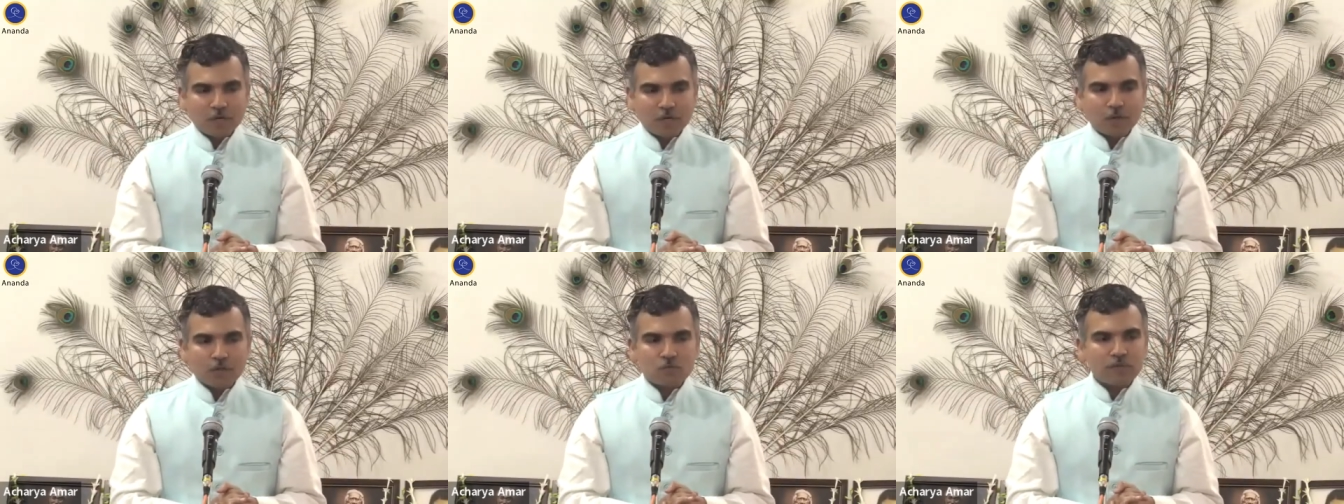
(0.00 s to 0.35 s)

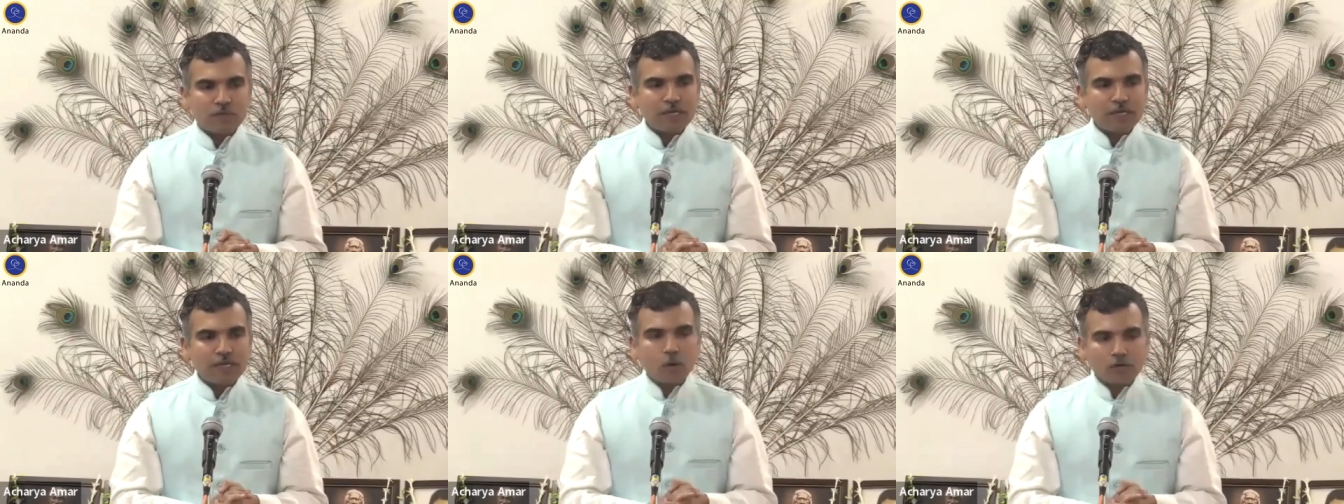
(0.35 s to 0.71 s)
because
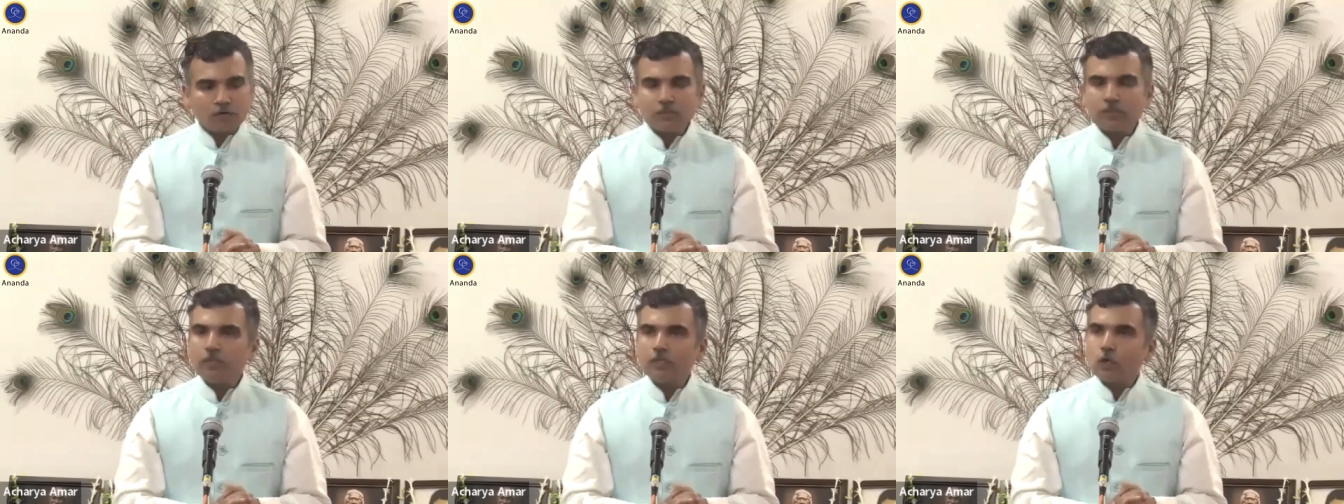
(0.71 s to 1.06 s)
we
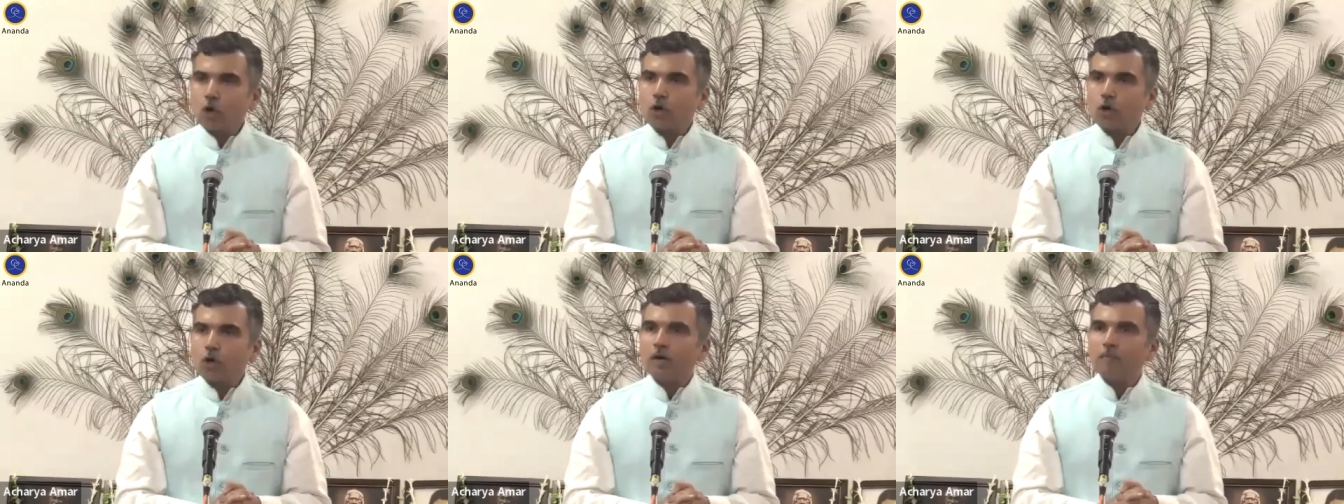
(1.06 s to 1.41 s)
often
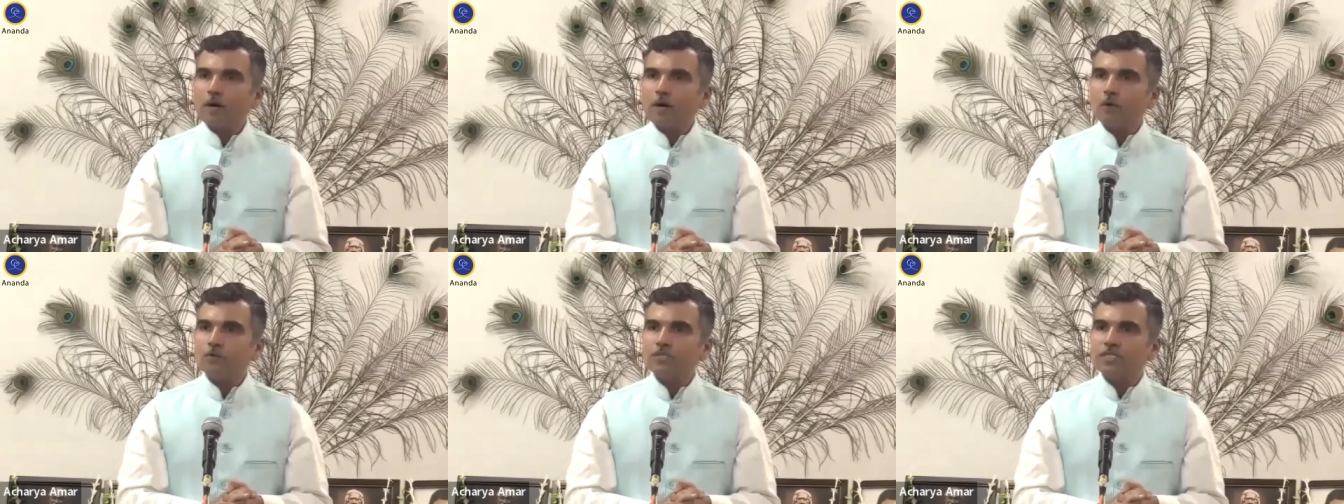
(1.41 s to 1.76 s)
talk
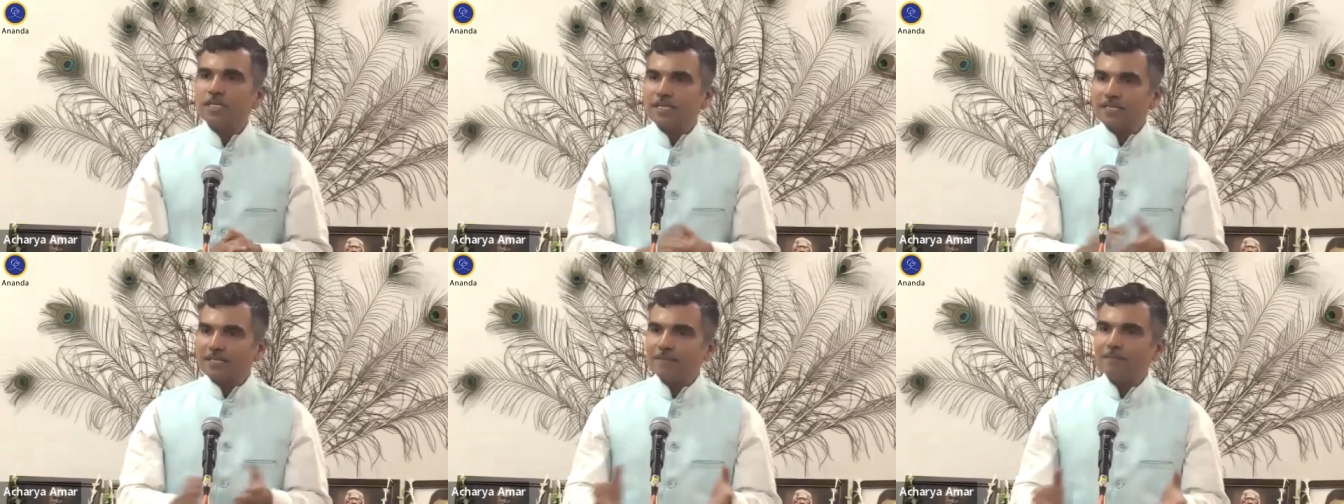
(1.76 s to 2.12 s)
about
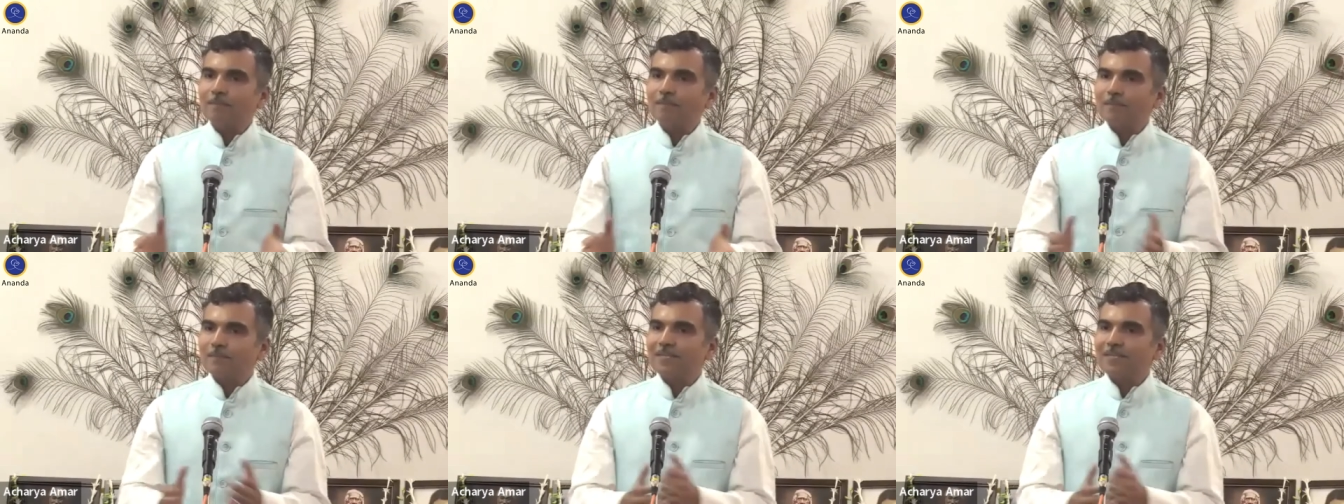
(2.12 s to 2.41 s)
in